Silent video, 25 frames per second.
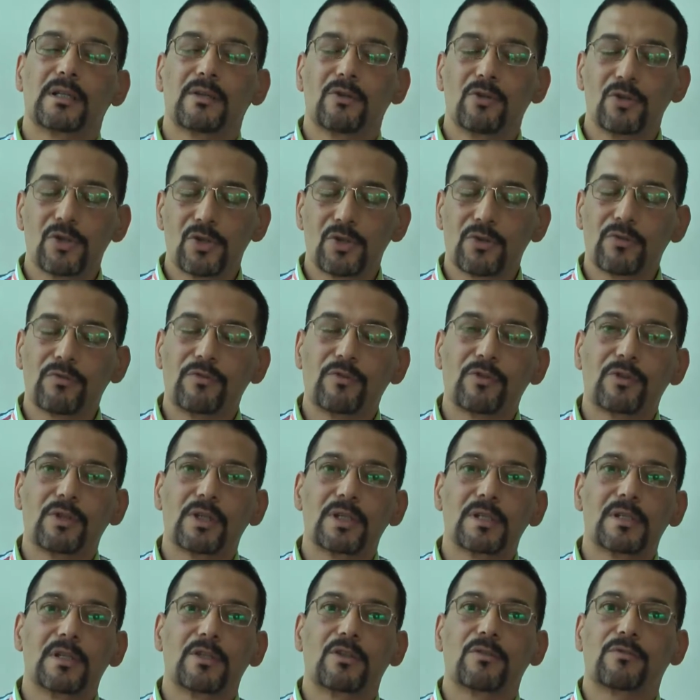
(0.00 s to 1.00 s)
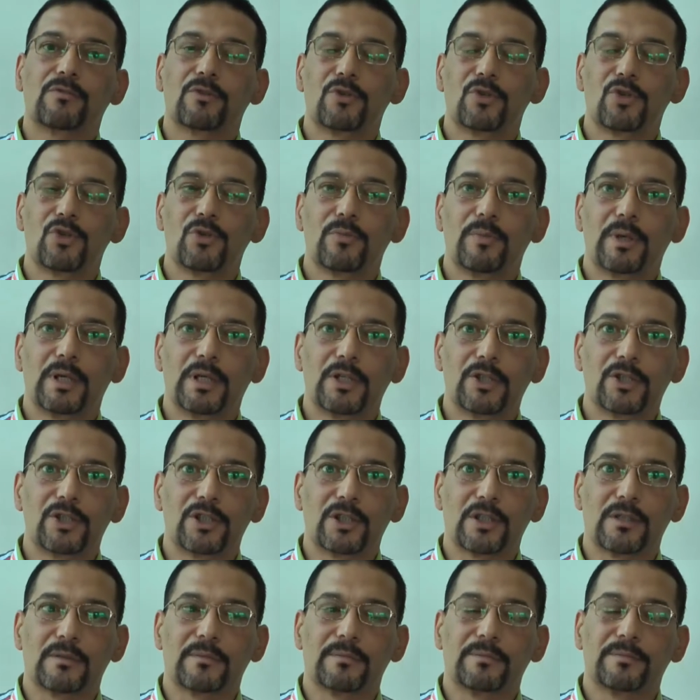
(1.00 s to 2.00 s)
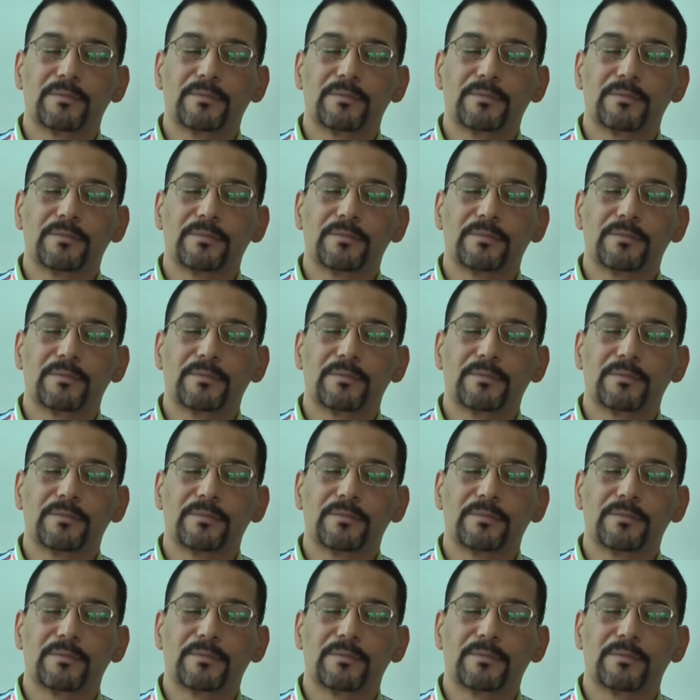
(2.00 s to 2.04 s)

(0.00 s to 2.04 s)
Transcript: also for the state of osteomalacia.